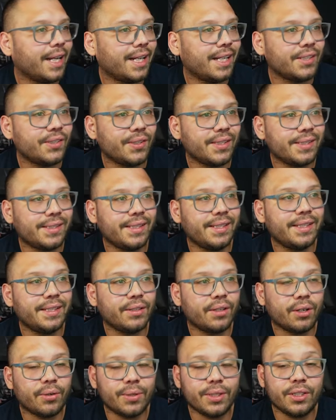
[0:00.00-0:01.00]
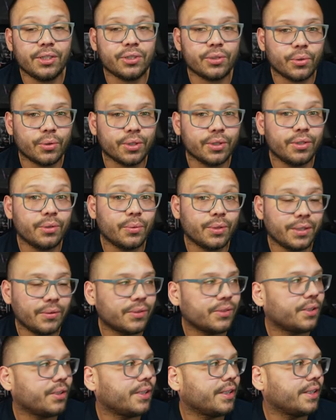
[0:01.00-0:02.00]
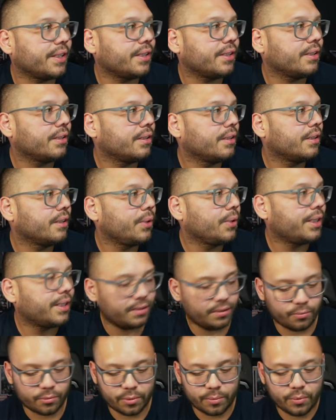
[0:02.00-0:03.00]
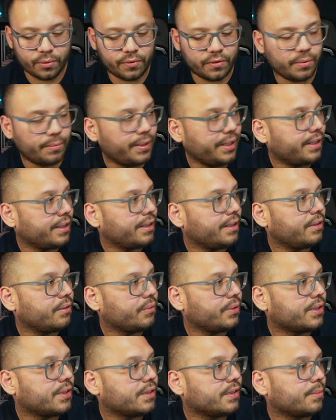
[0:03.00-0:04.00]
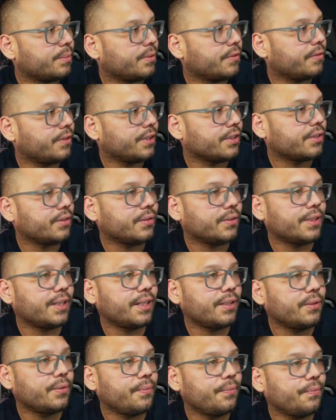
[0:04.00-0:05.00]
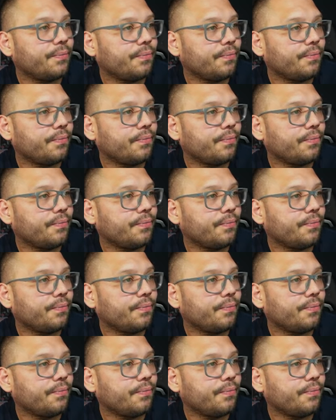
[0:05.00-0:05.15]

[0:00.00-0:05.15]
And as you can see, it already shortened the one that was already there. We can remove the beginning, which is a professional title.